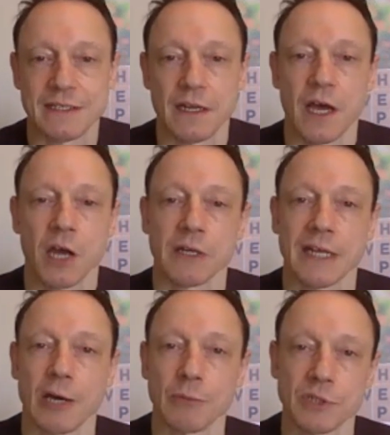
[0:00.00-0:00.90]
only
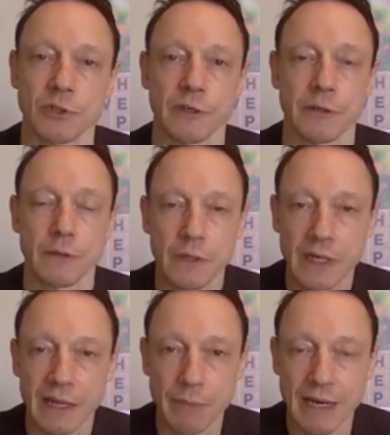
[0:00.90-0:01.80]
helps you
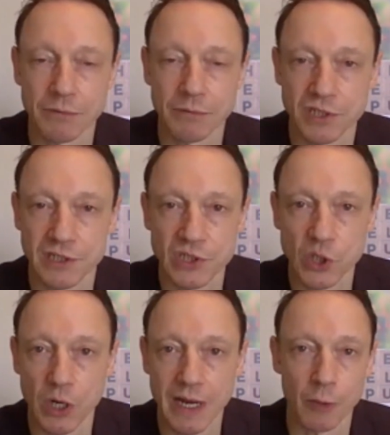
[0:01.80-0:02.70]
get published is not
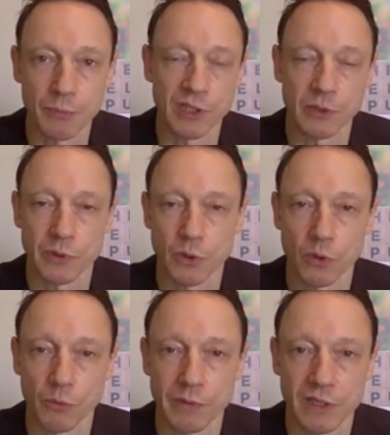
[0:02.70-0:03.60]
helping you at
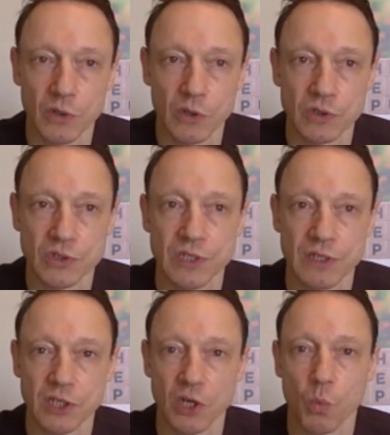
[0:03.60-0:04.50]
all, because,
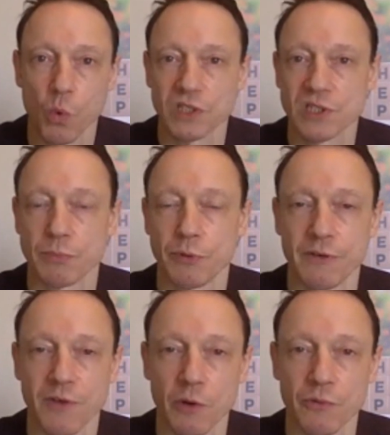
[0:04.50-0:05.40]
you know, what's the point
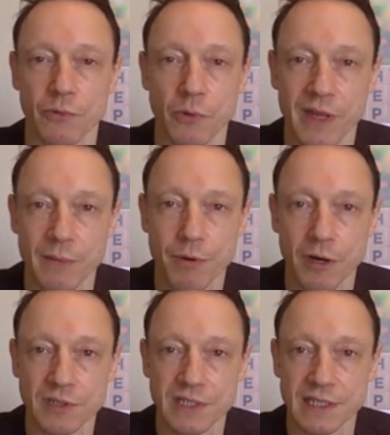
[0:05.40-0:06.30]
of going through all that
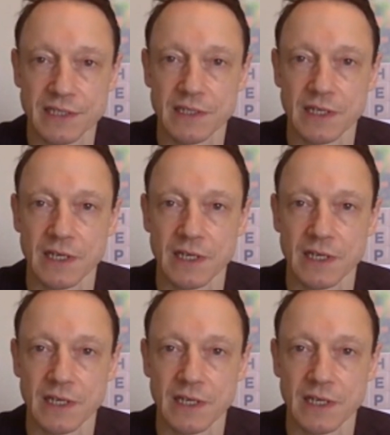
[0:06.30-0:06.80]
process